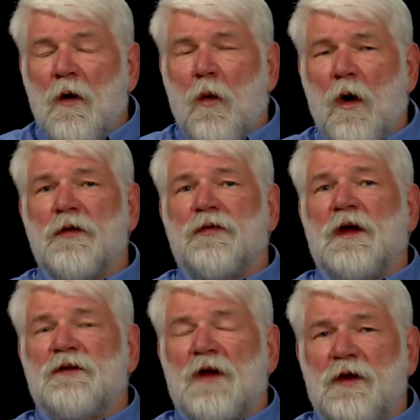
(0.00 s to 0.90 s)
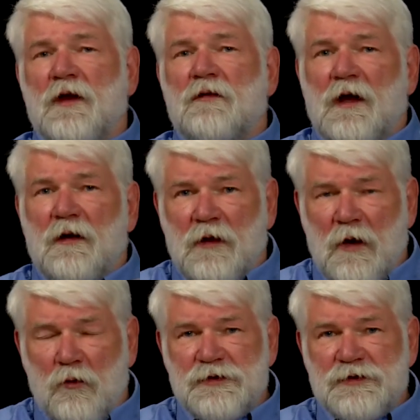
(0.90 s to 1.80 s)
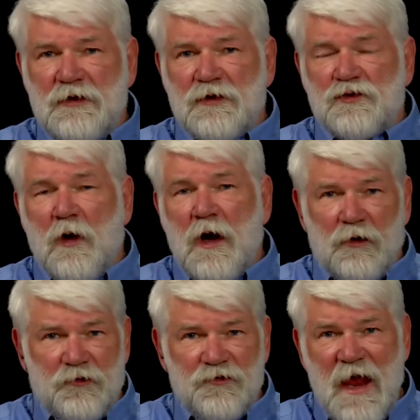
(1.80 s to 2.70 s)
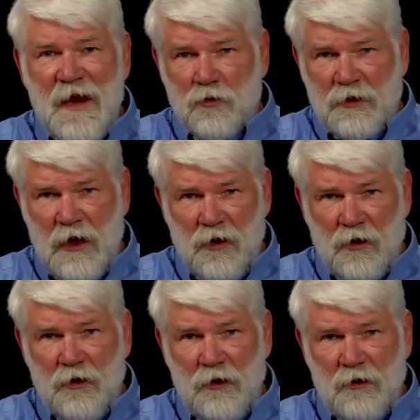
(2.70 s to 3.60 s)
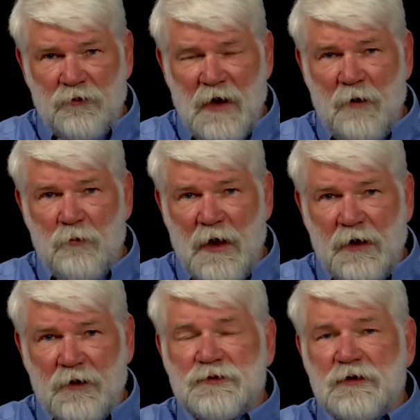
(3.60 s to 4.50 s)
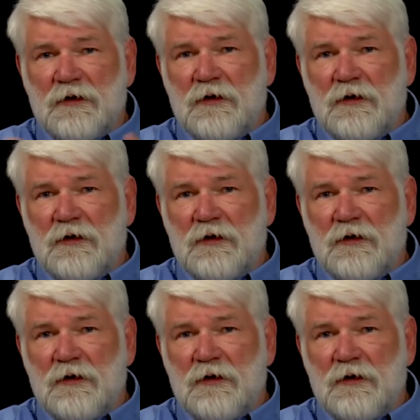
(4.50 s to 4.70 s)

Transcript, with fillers: One of the things I think that, that we see as well is nail care in diabetics.